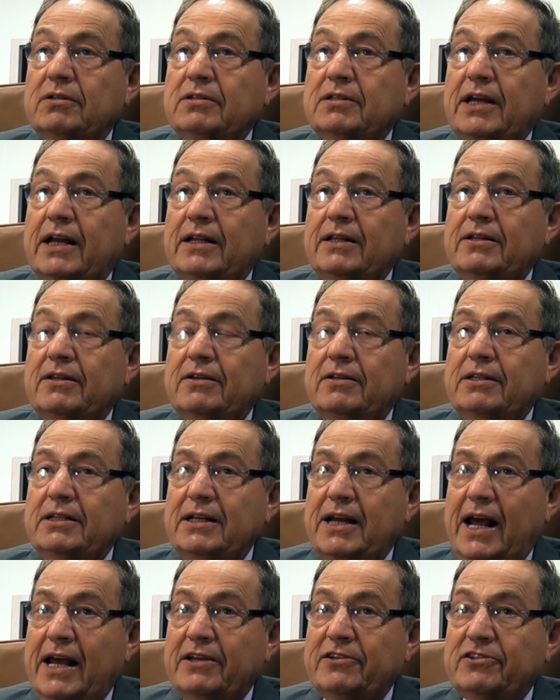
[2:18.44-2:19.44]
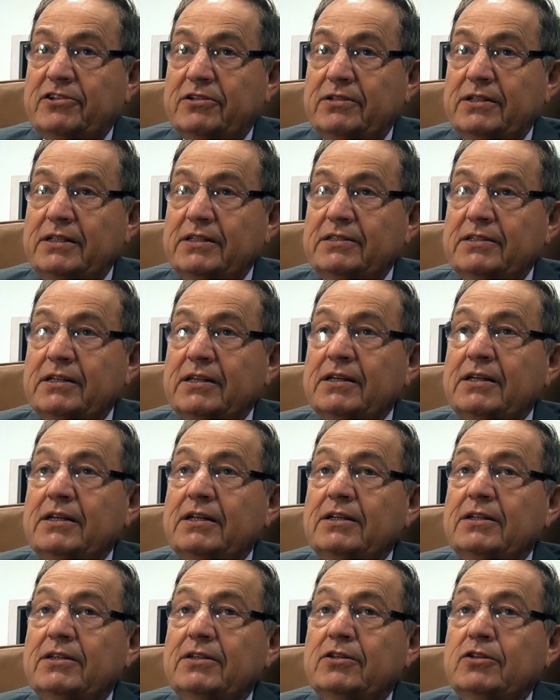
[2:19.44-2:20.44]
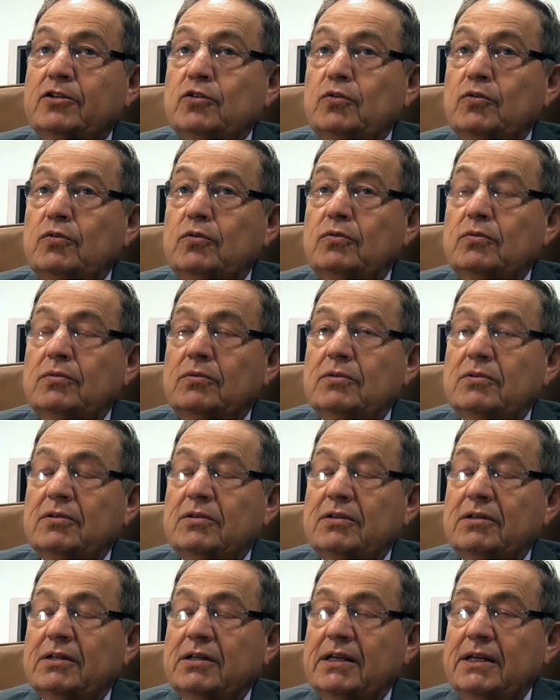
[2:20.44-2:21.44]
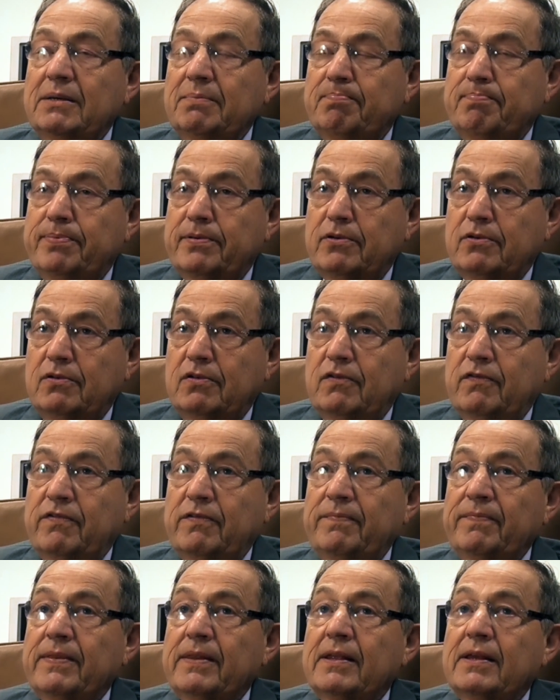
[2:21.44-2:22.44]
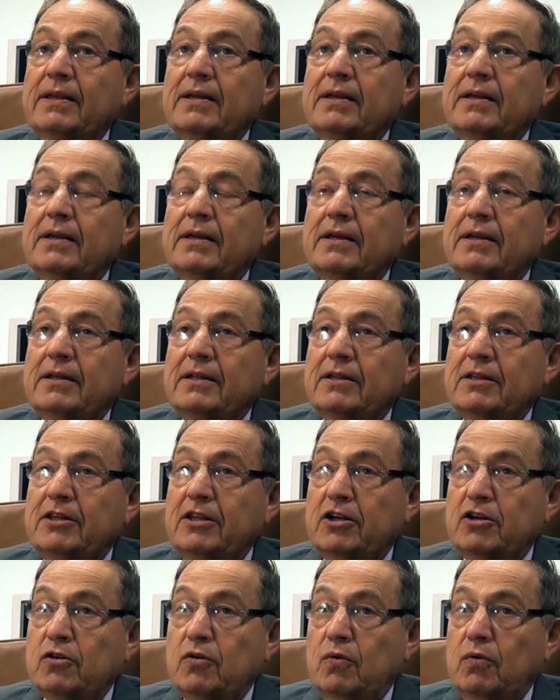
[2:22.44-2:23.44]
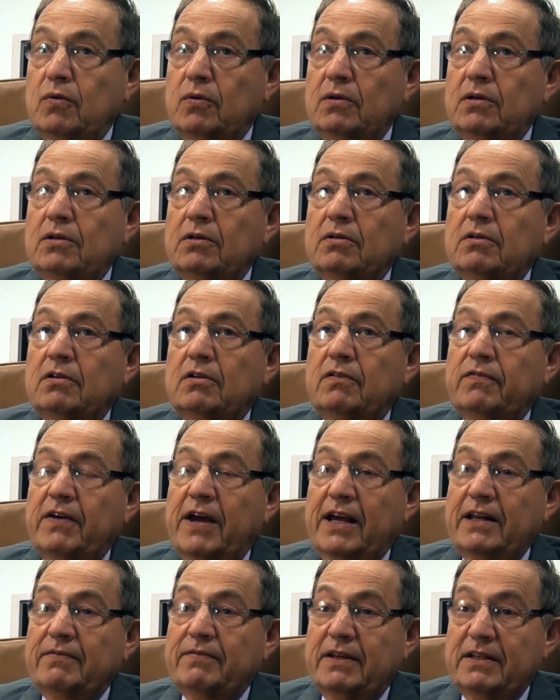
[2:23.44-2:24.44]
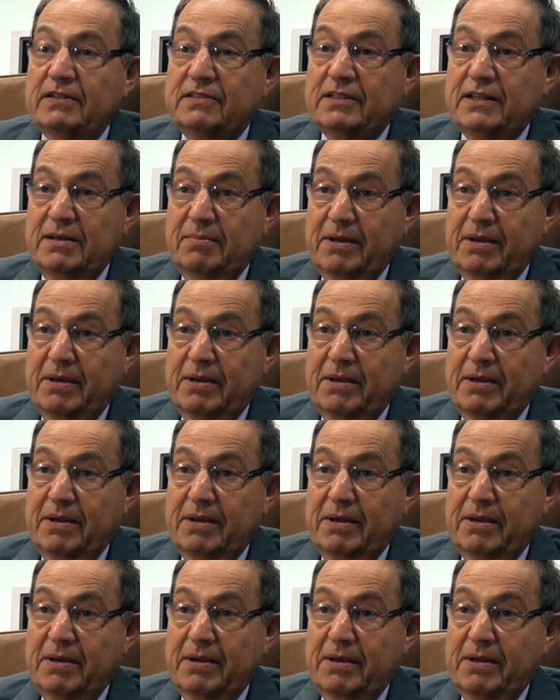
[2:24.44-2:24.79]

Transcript: that the direction is to improve the role of advanced